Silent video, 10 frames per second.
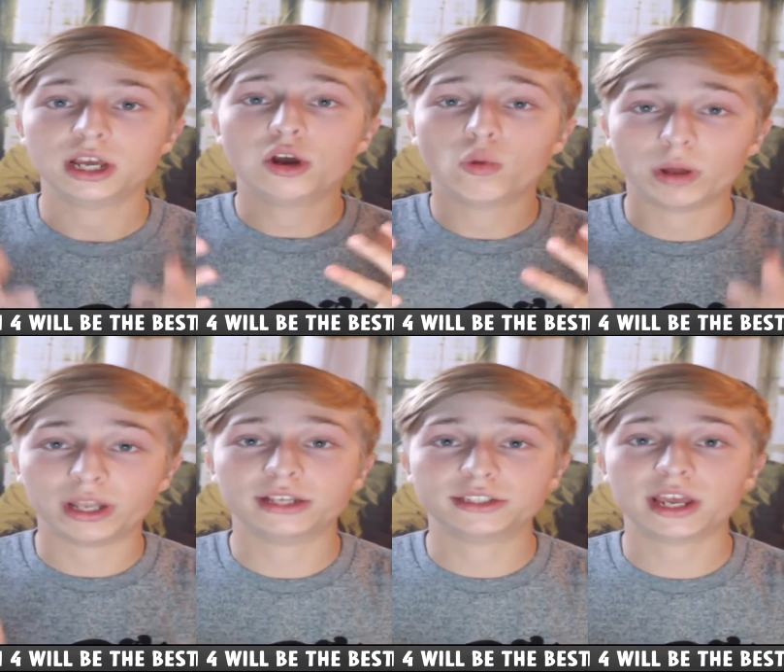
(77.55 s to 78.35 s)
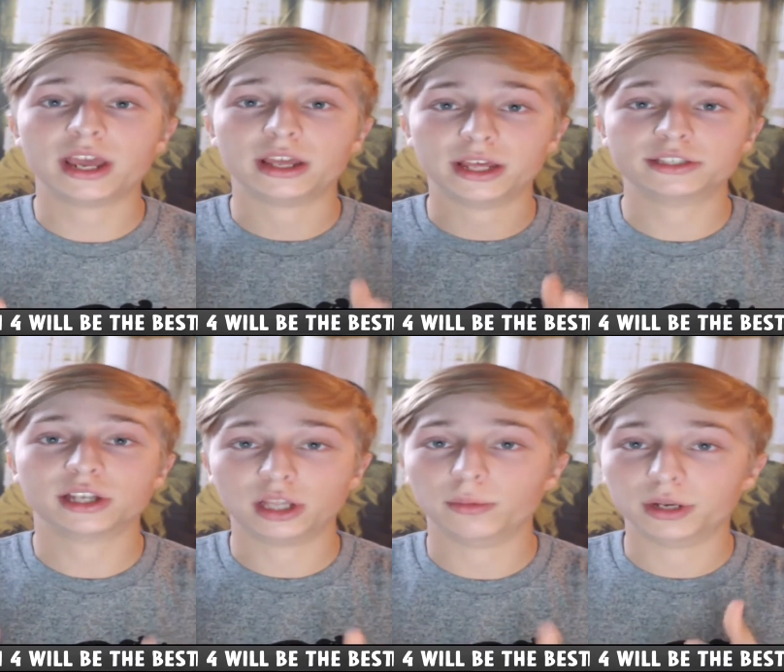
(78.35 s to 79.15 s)
when they say it's a
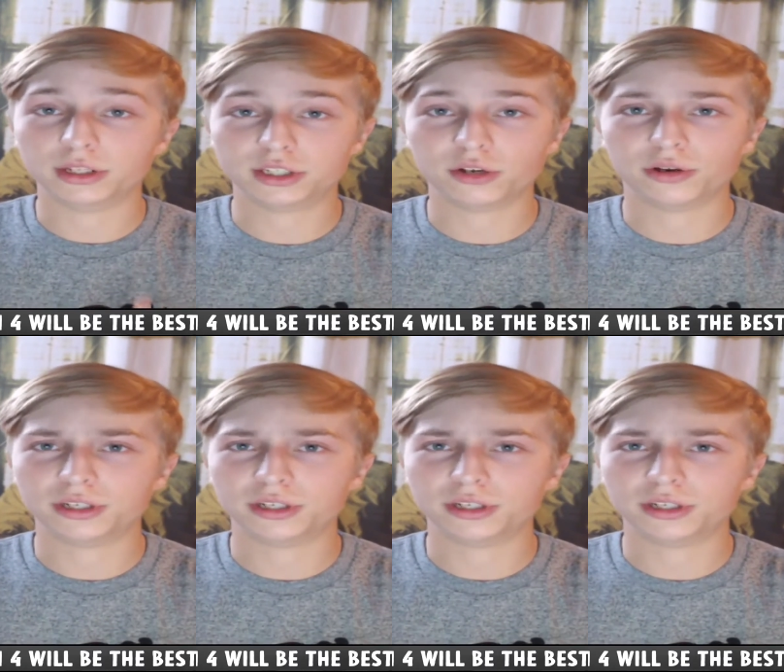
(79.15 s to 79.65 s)
limited series.